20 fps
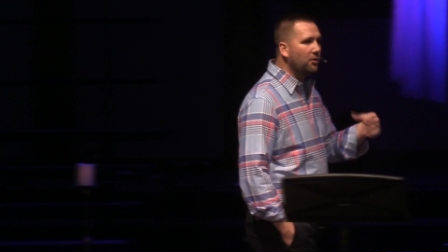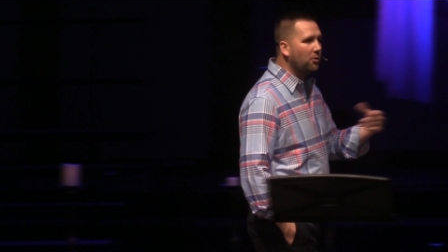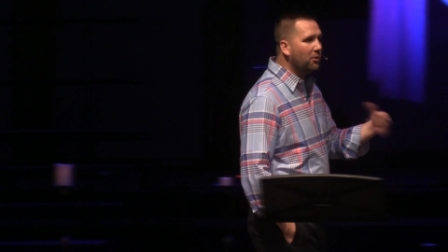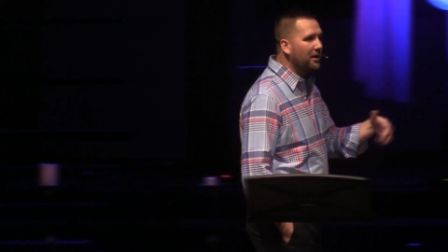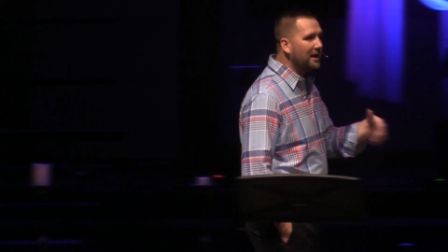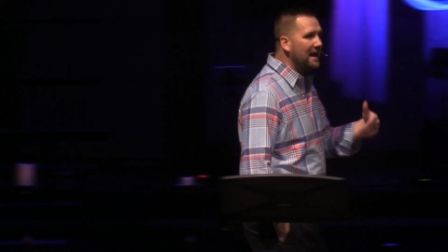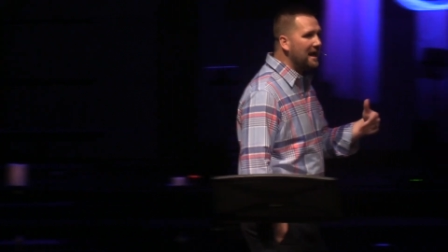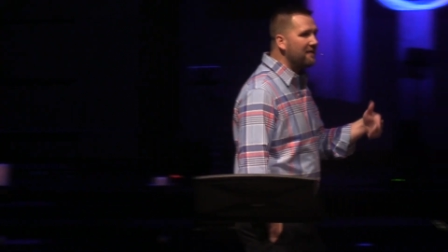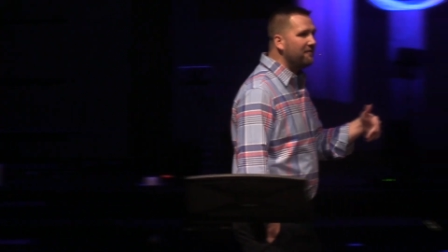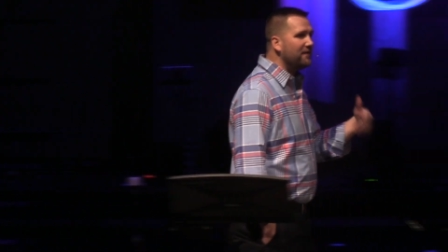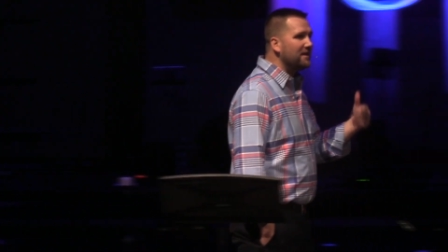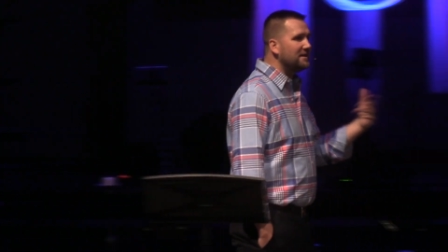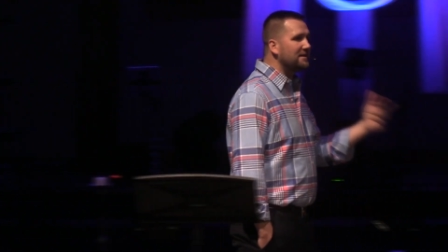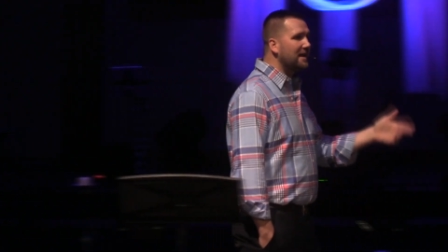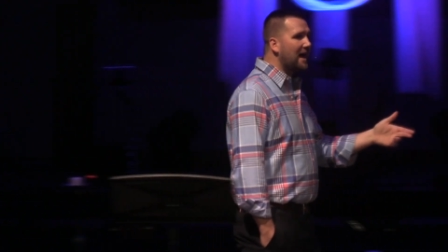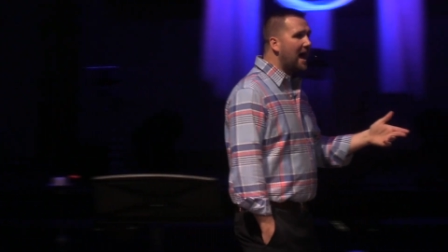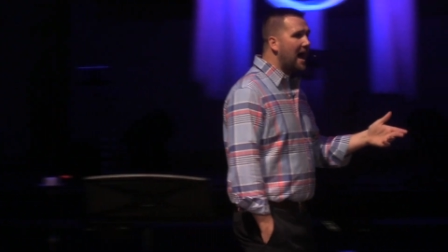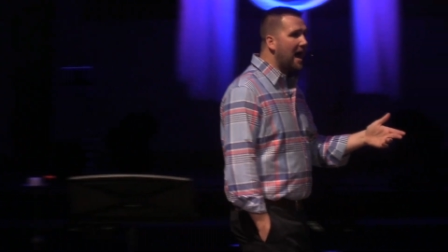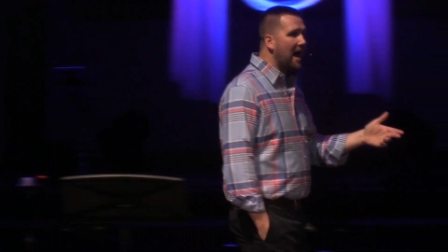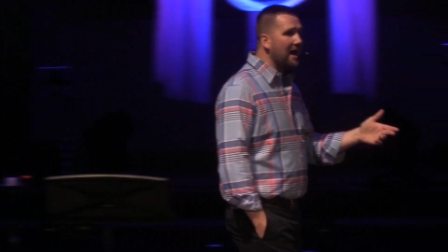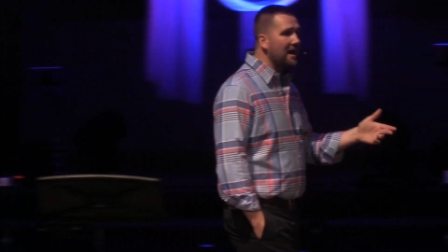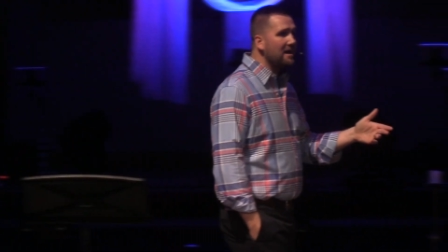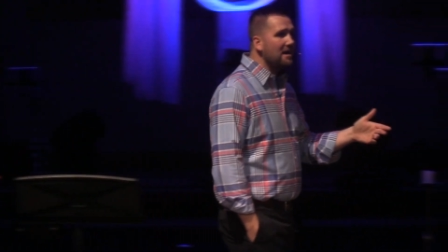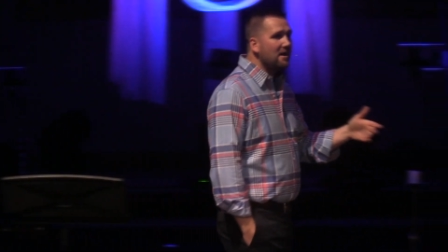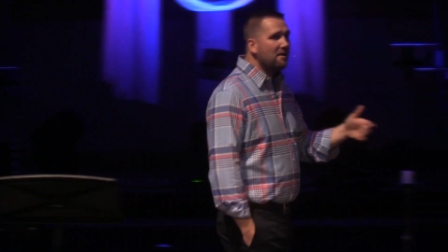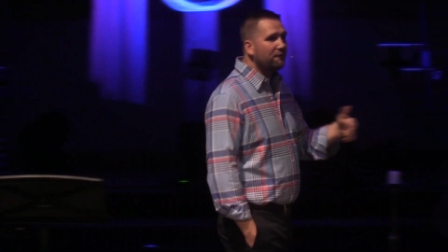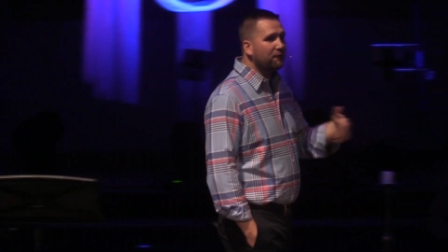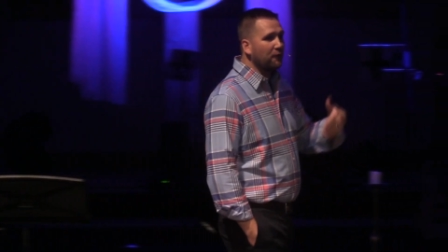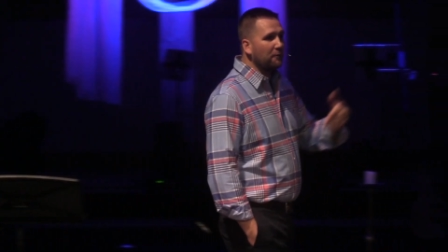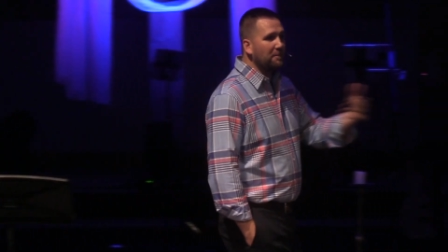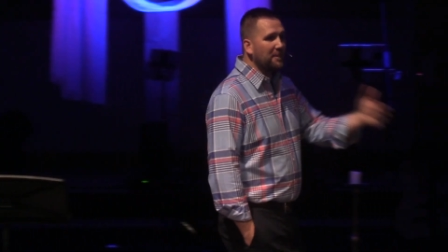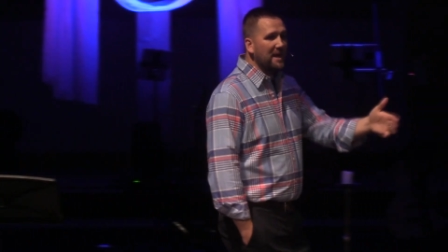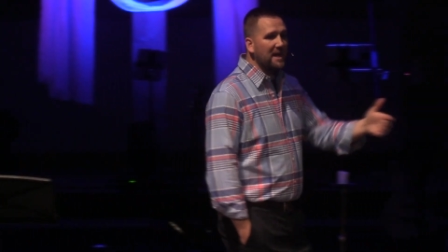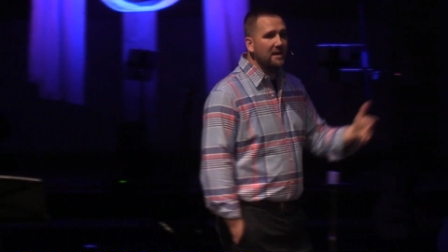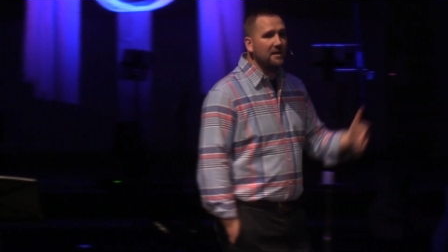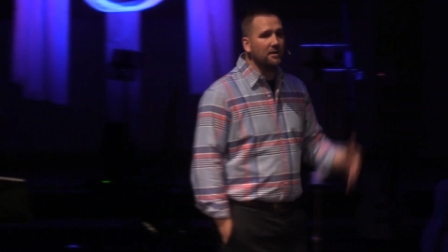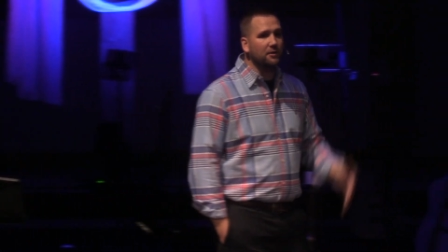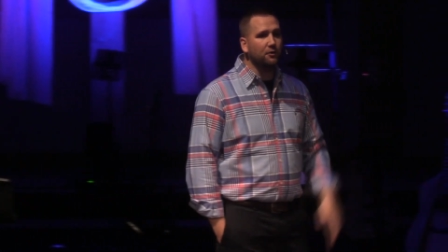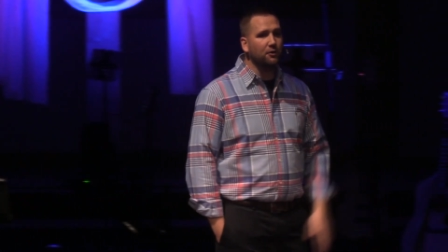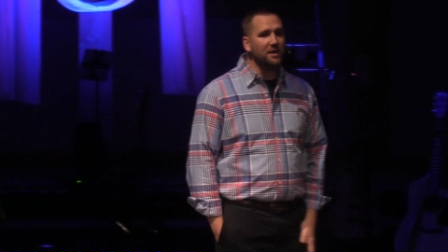or even die for
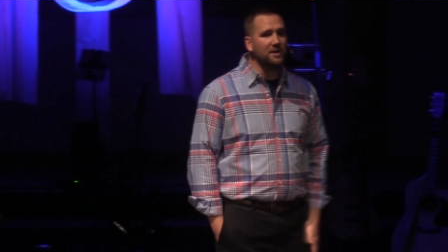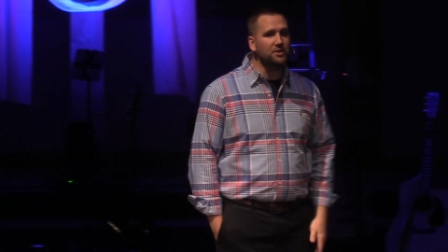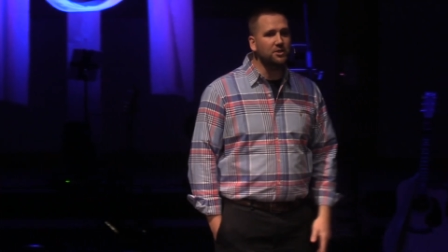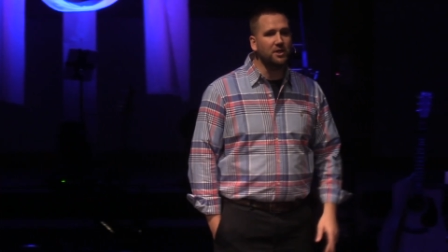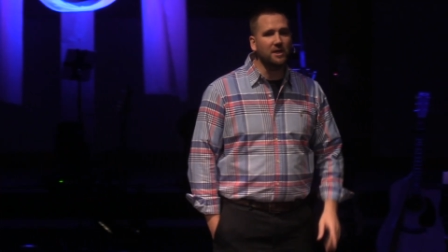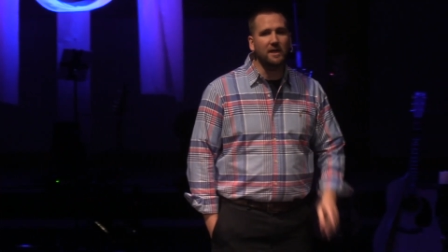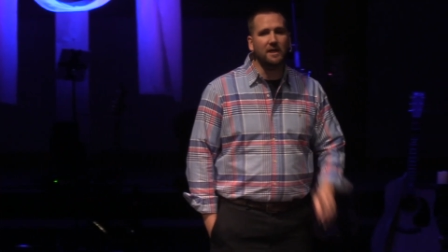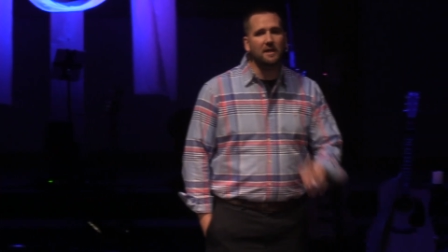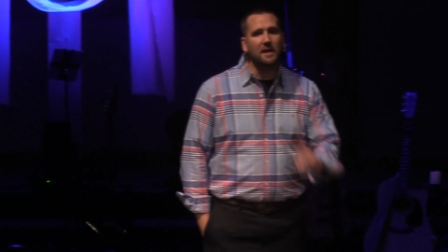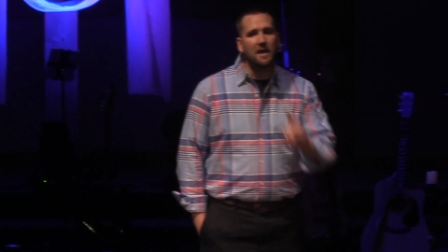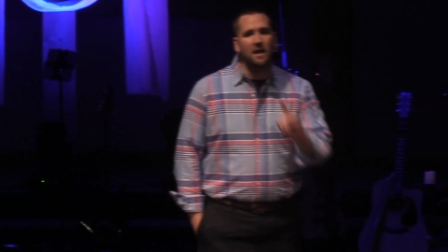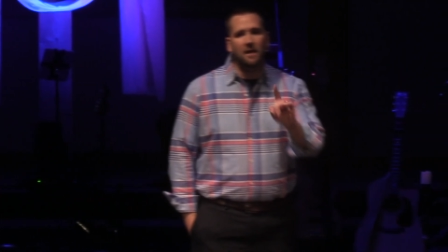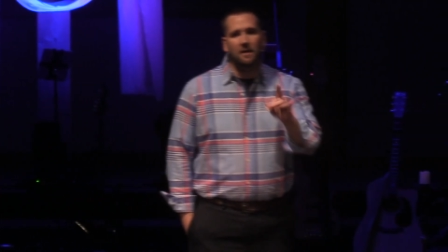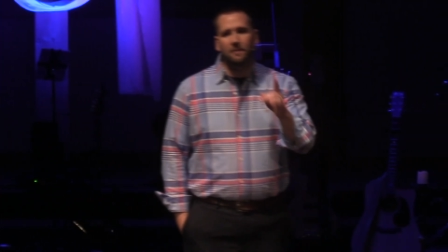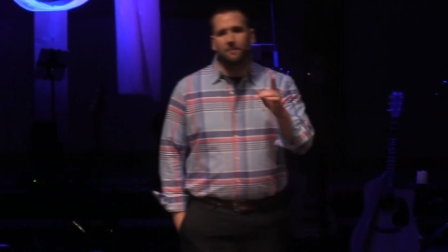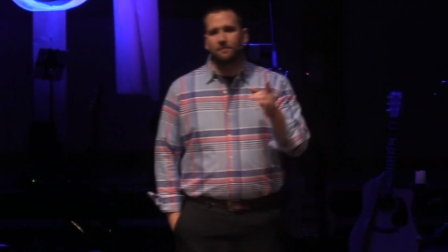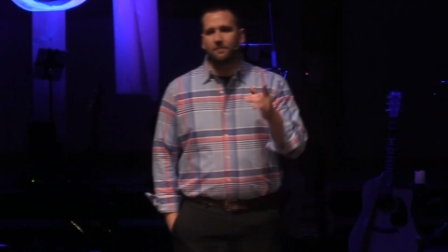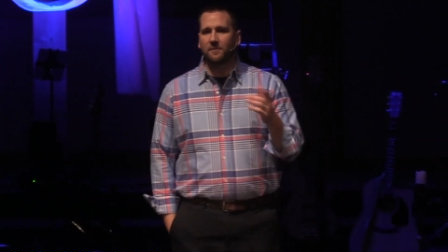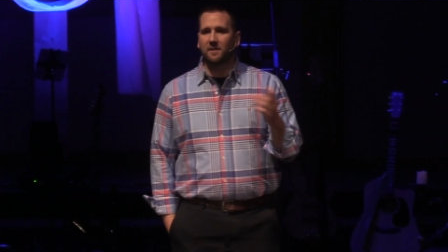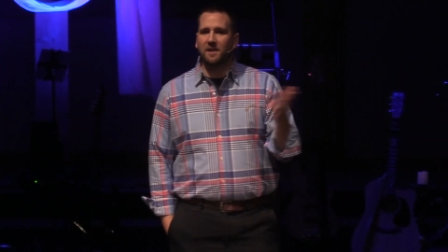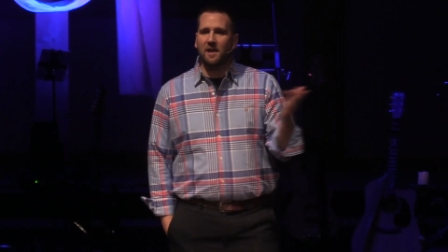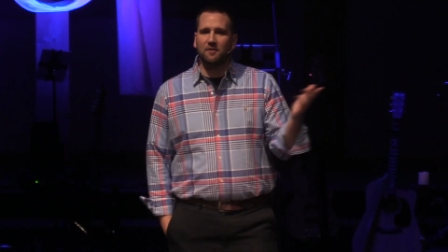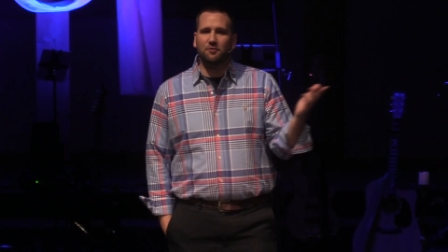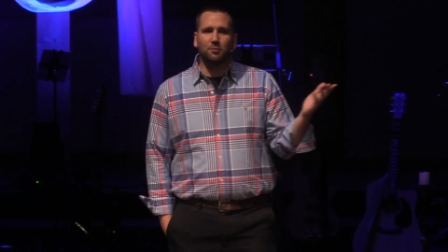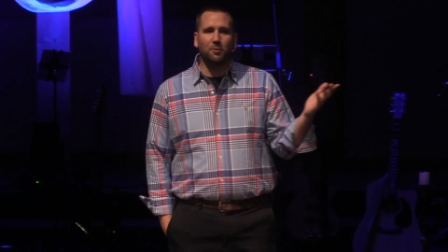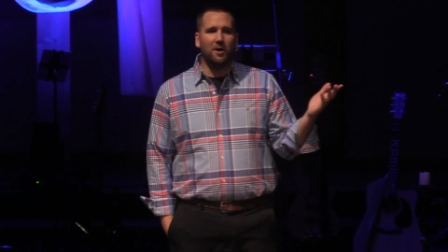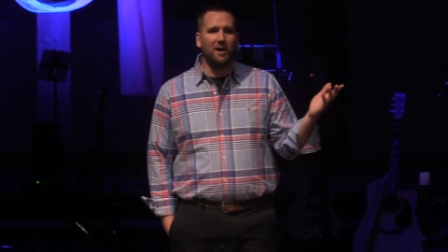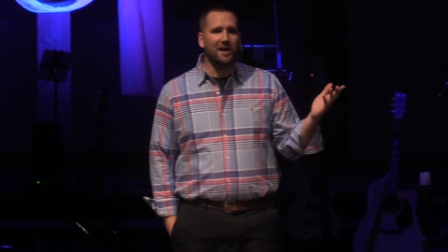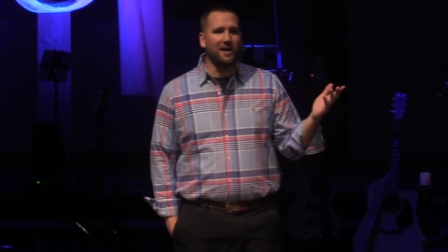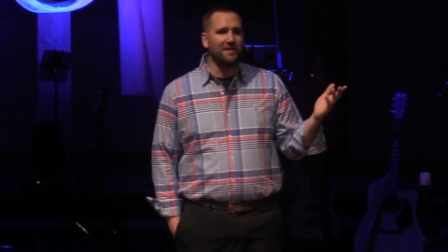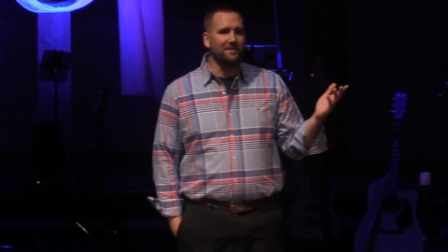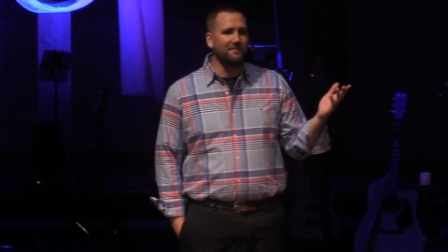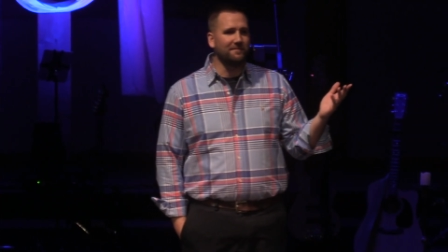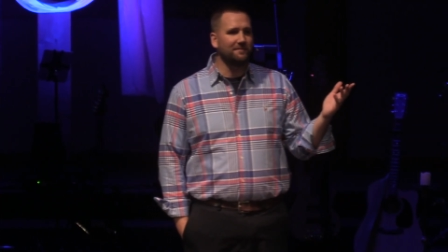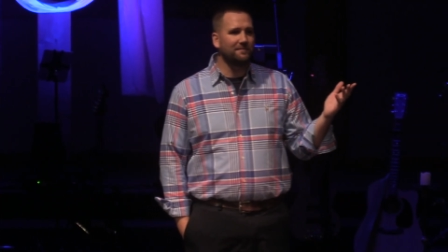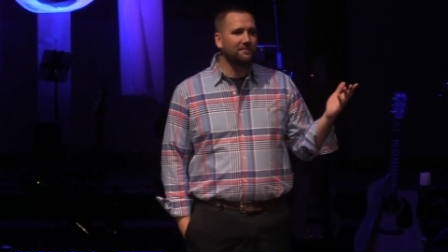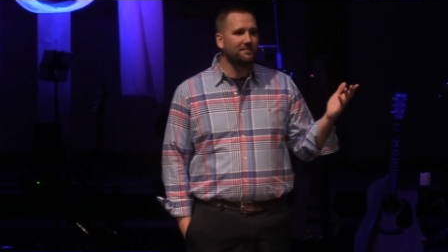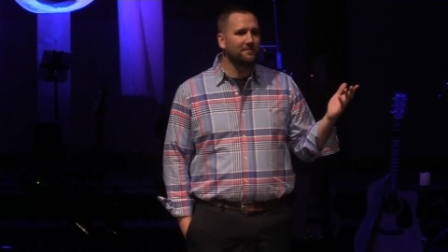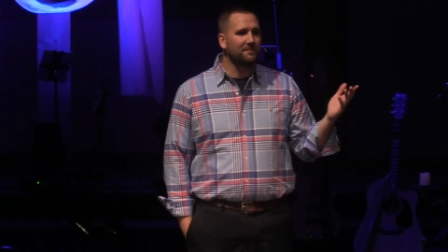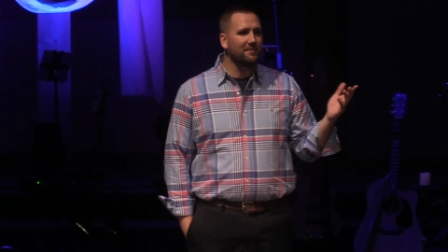being a Christian. And guess what?
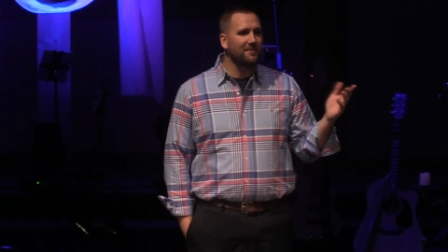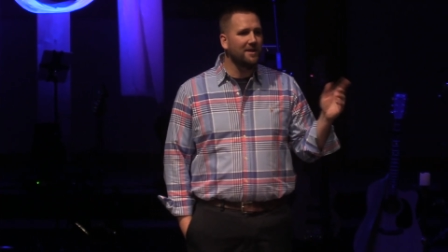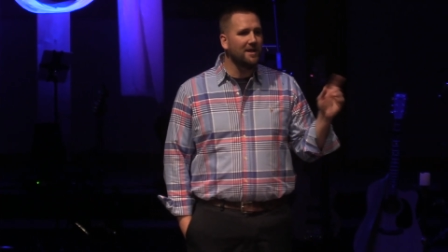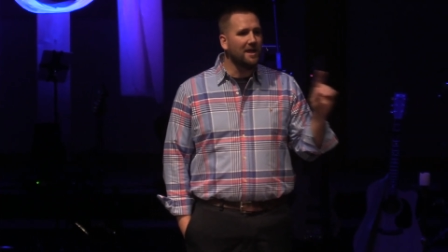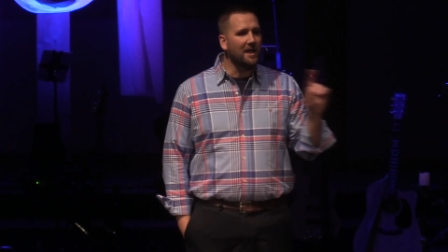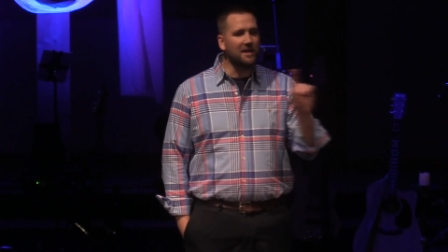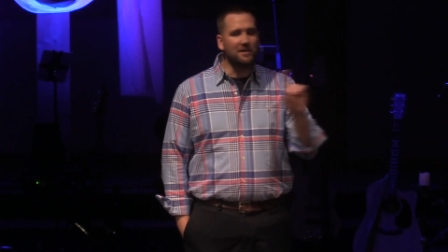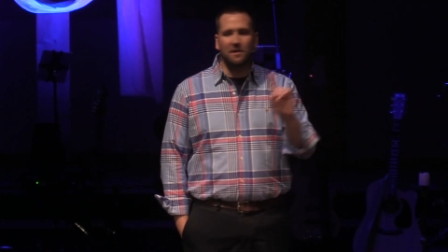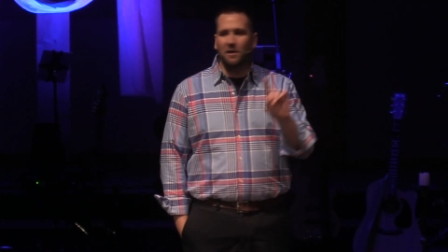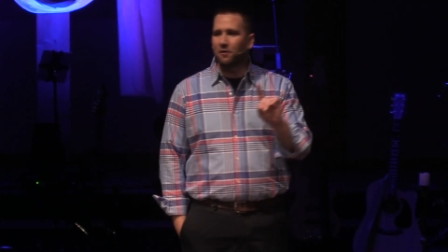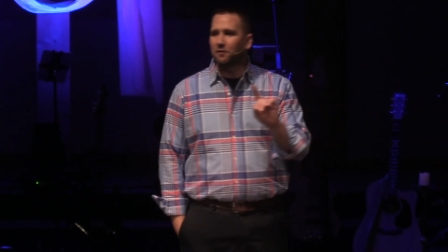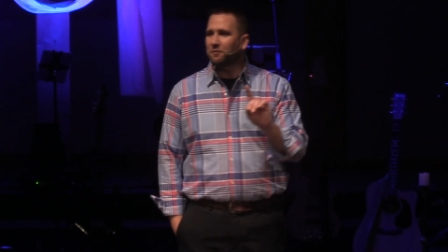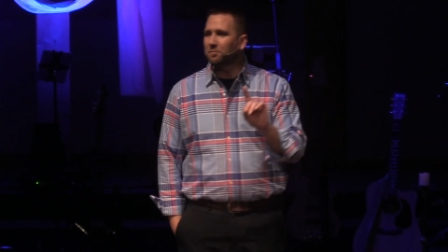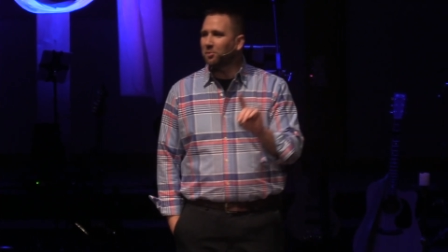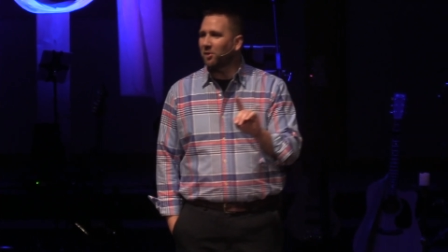In those